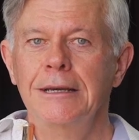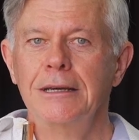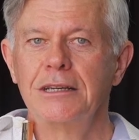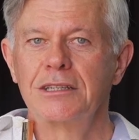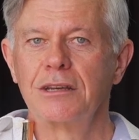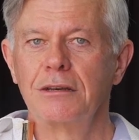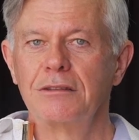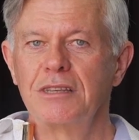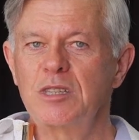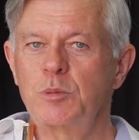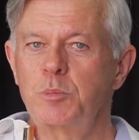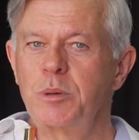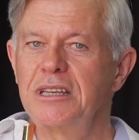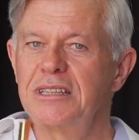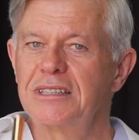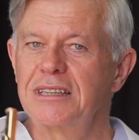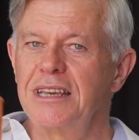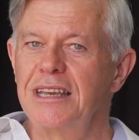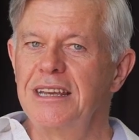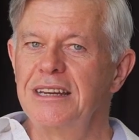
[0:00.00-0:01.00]
So this
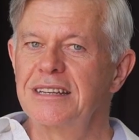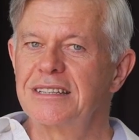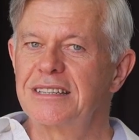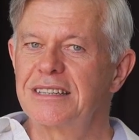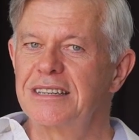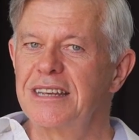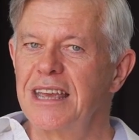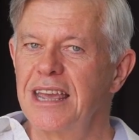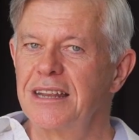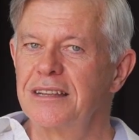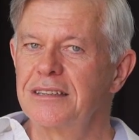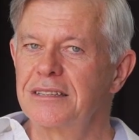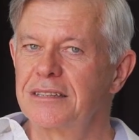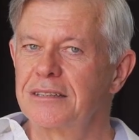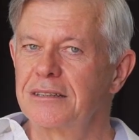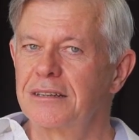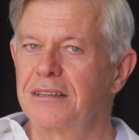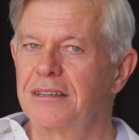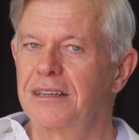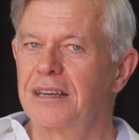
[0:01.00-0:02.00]
piece, in a
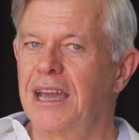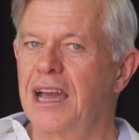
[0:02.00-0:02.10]
sense,